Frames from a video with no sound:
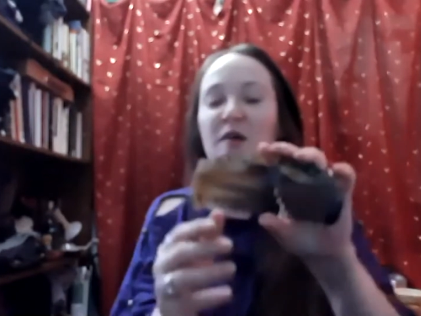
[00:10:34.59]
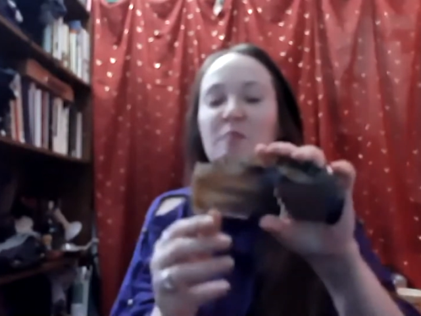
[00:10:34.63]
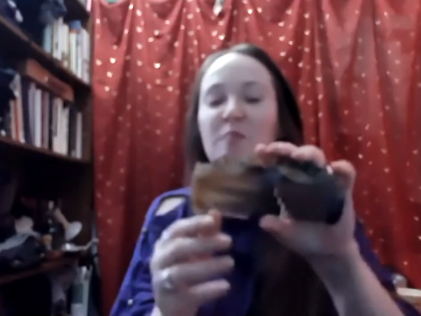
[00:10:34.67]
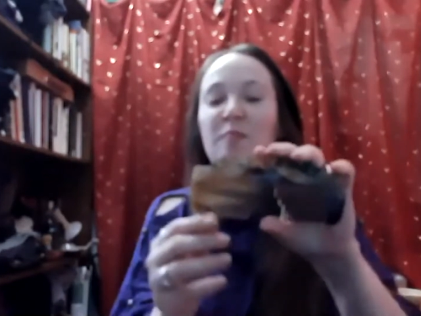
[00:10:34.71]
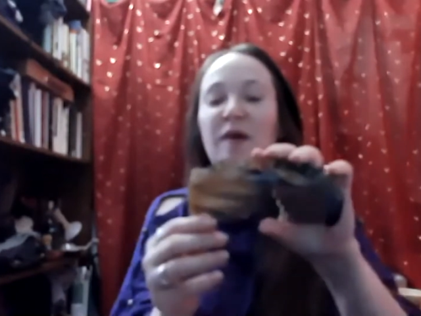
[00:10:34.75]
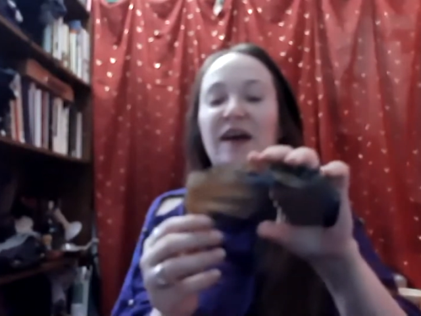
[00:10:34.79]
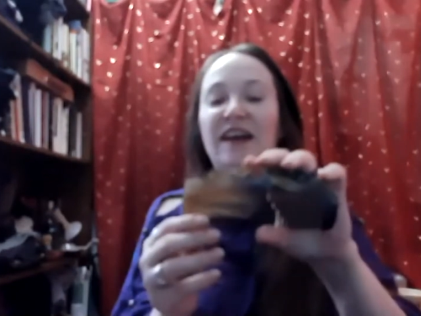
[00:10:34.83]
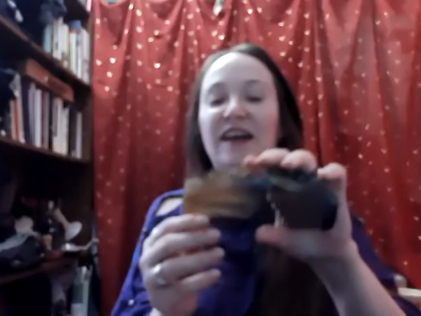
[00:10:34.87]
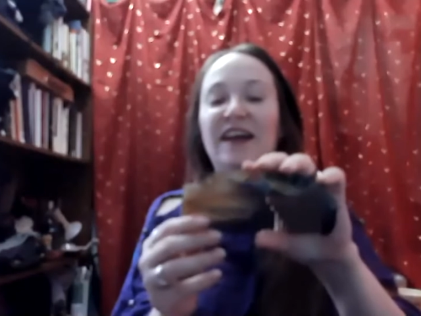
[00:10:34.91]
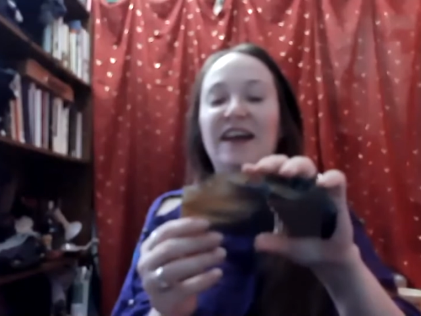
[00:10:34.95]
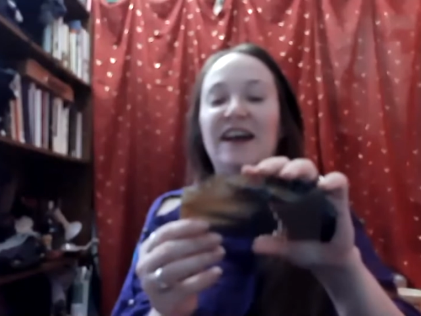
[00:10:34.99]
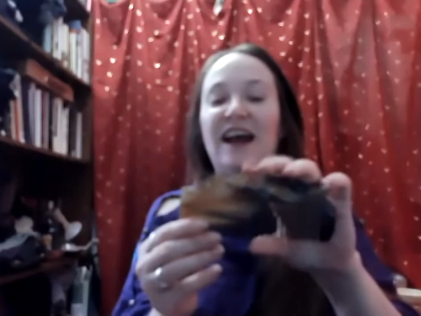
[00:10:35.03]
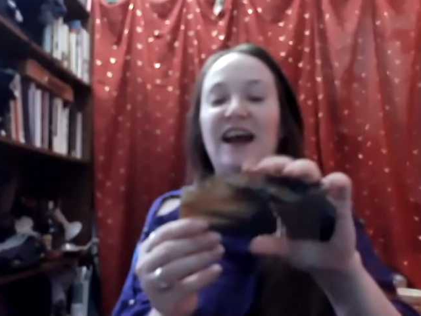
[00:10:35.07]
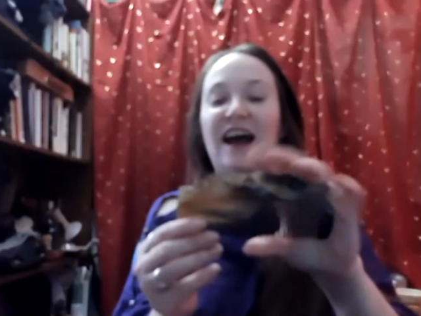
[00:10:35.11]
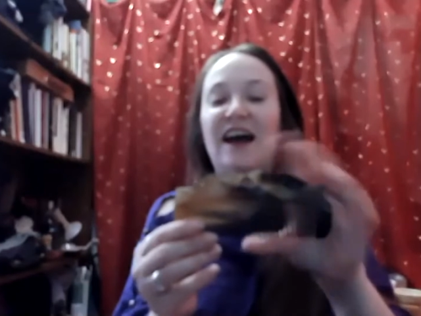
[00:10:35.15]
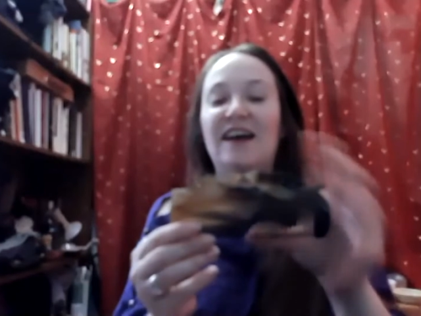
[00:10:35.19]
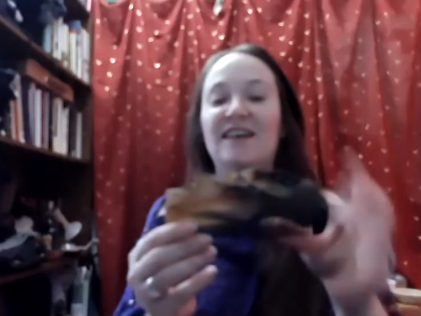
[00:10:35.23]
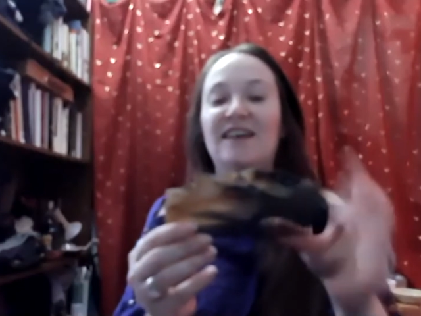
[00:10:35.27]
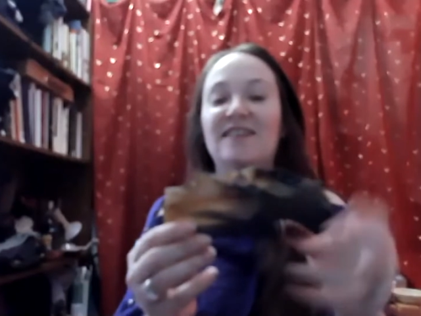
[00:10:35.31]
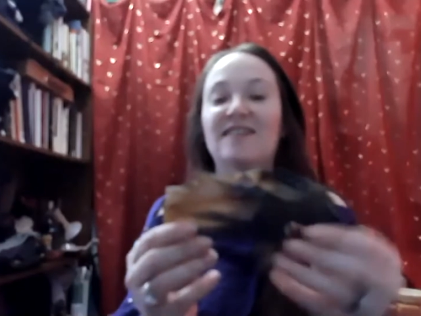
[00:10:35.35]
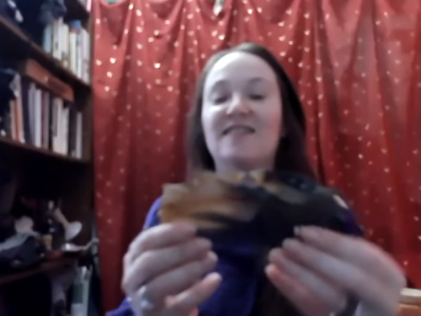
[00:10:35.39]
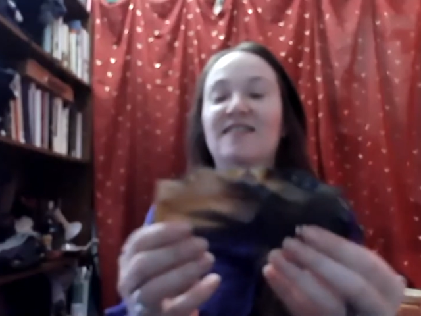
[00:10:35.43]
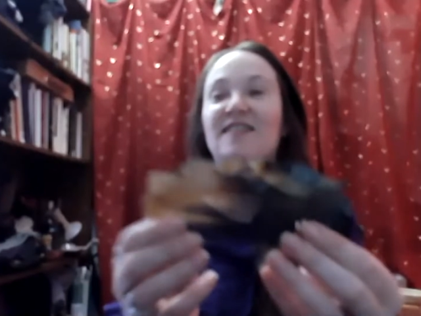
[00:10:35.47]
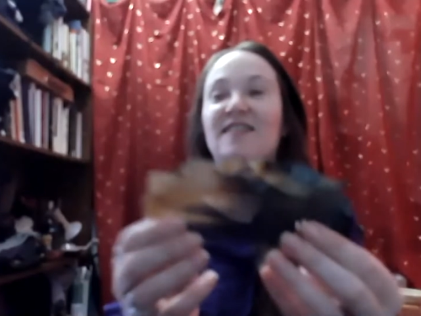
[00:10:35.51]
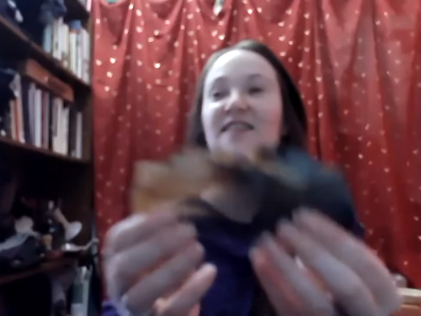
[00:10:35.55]
but it
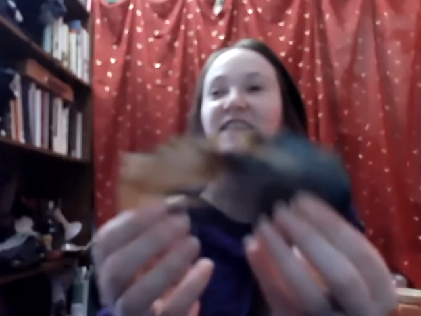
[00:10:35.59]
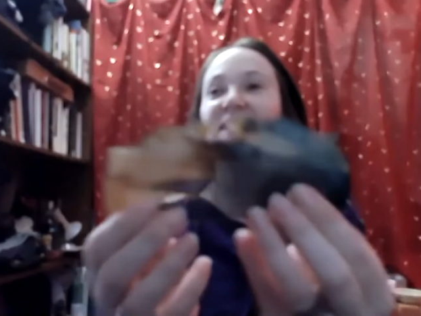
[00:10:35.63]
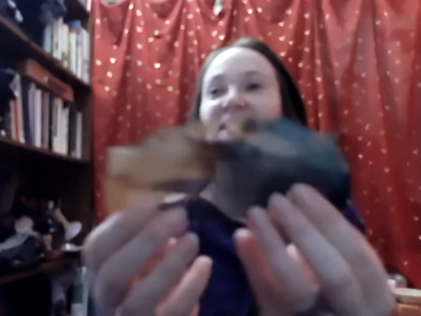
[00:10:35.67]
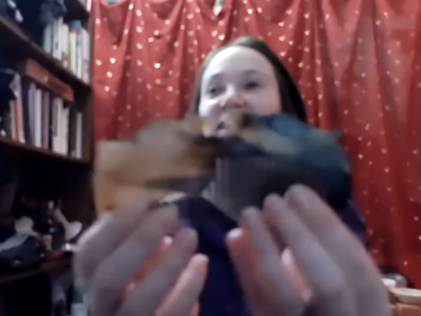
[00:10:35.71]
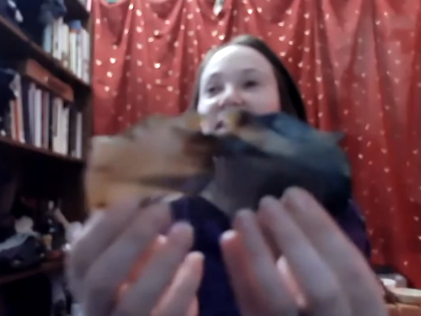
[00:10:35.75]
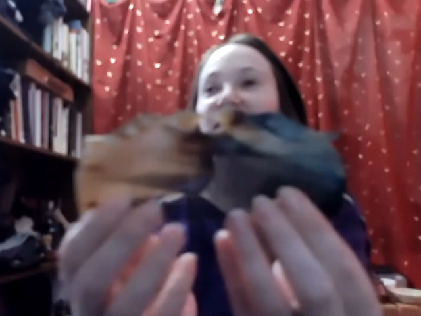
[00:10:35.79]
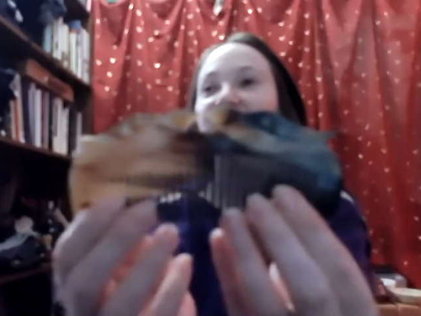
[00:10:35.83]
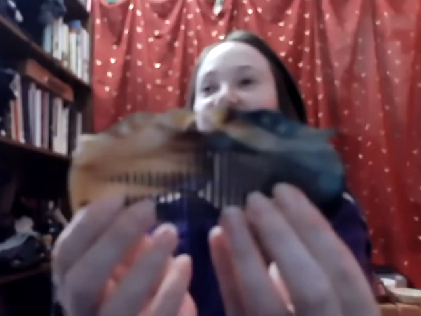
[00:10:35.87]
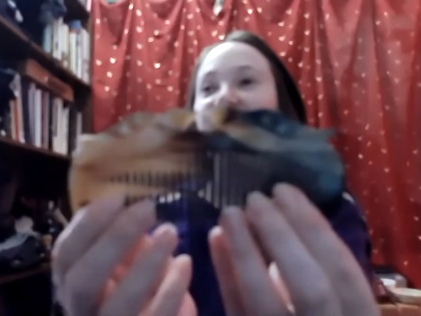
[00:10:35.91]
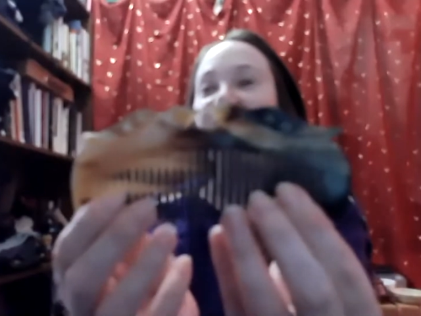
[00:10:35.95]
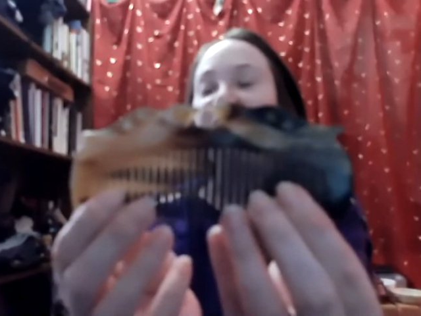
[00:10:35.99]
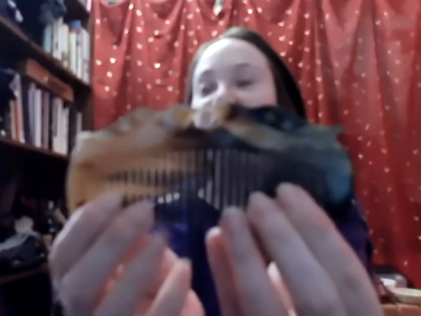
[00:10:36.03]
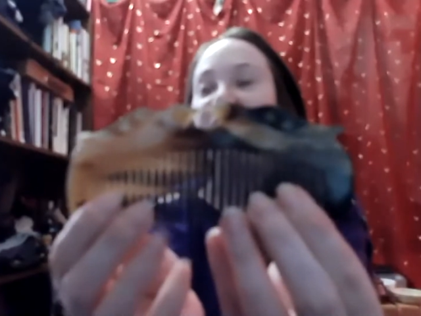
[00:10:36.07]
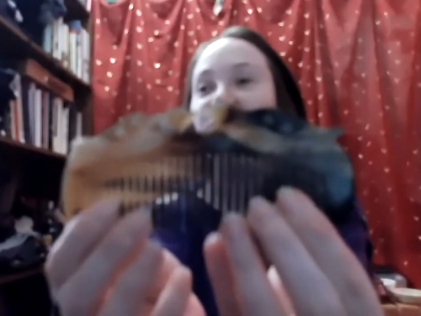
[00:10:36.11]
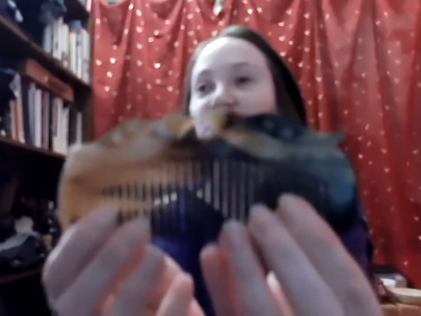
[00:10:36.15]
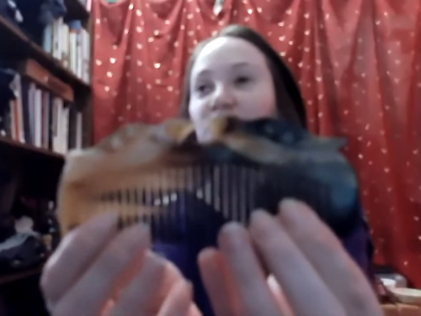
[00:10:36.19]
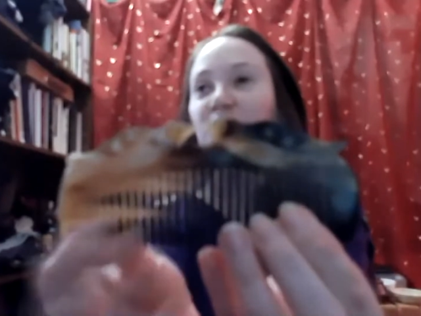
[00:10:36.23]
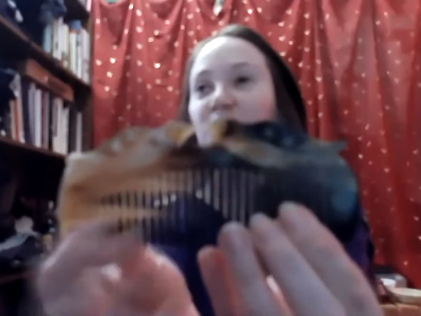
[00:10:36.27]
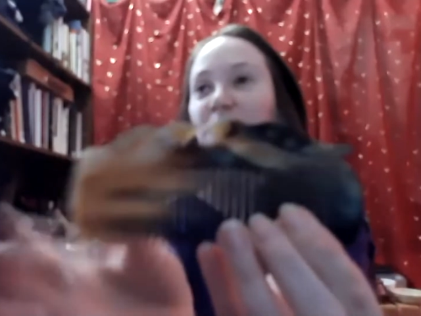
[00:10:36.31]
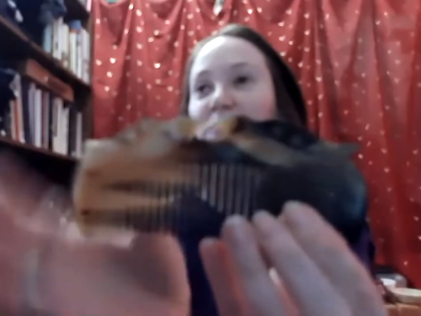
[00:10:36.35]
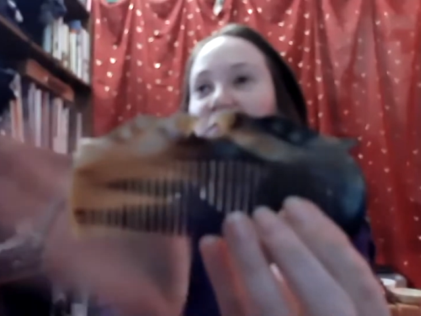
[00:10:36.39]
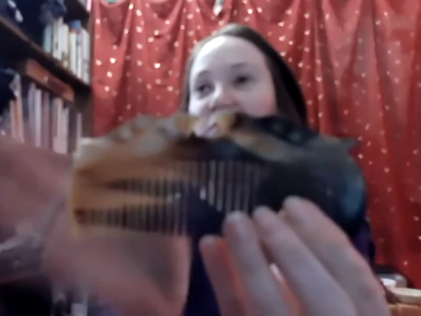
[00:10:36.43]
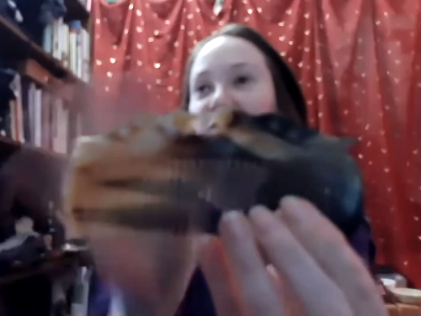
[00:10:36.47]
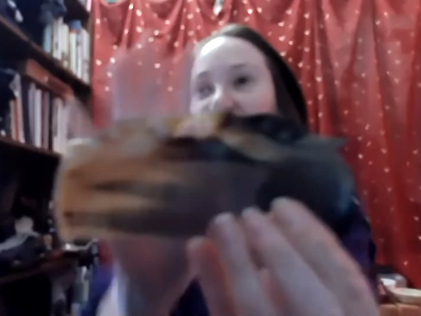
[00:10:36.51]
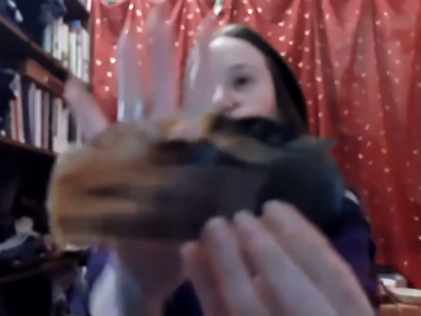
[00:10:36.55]
has these
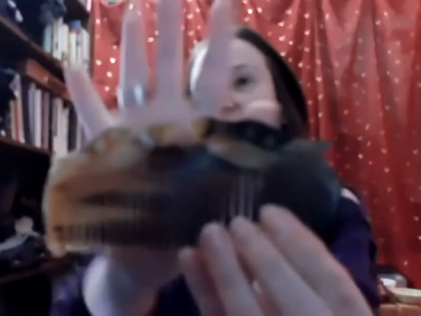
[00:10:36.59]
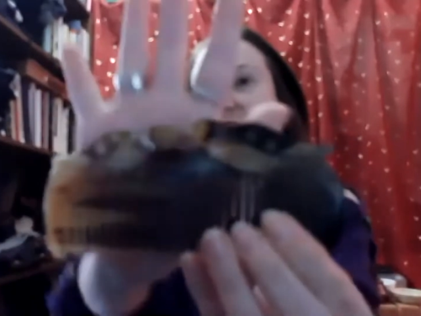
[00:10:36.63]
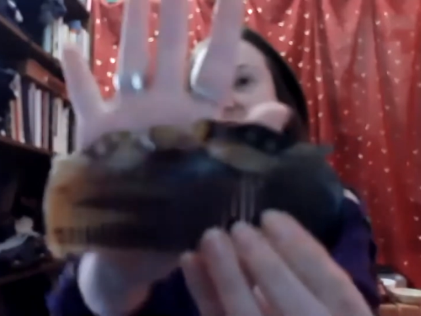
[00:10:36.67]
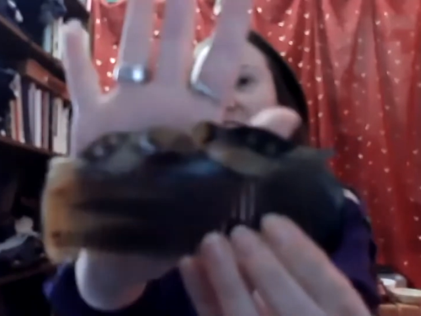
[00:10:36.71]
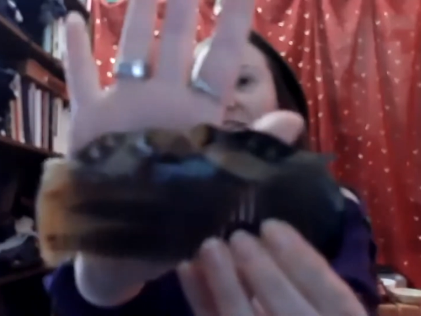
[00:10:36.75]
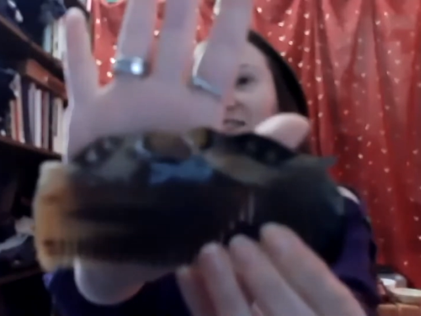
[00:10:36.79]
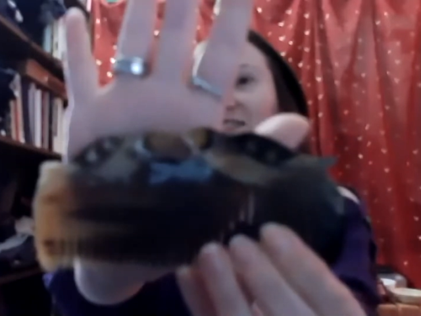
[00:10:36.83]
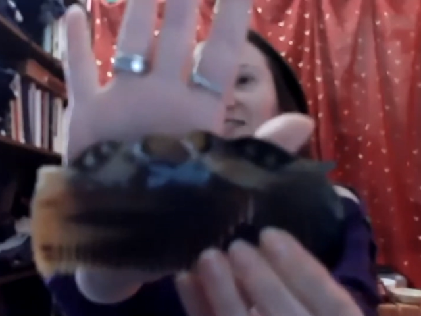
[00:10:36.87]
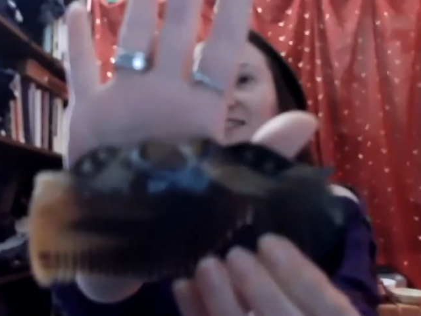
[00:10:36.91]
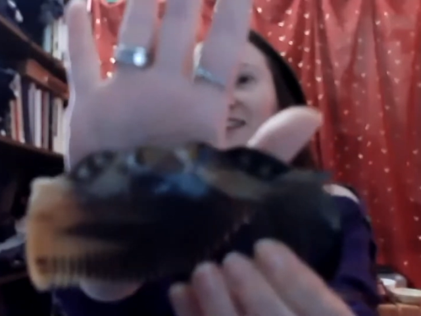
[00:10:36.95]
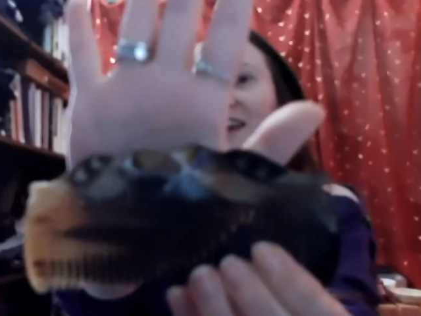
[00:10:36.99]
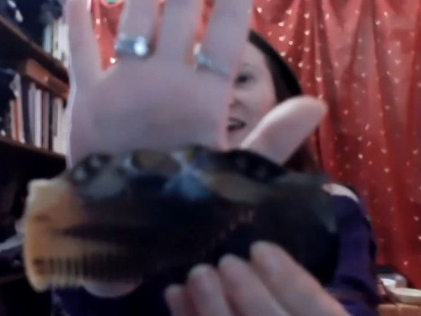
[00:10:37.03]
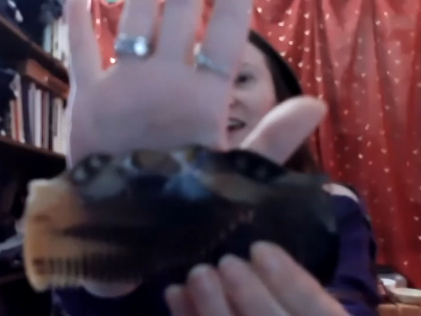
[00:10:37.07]
adorable ducks,